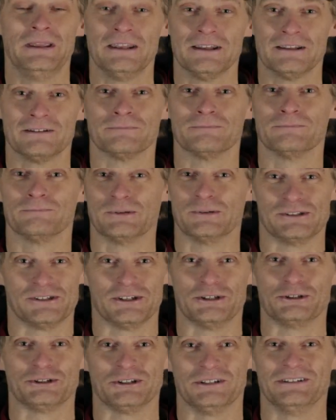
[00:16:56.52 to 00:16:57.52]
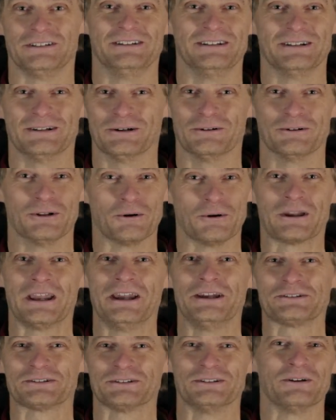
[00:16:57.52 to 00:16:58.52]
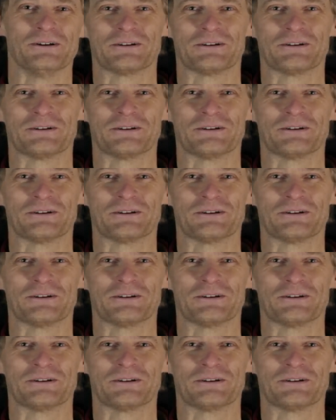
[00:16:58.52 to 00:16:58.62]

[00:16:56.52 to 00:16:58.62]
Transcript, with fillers: be in position, you know, location,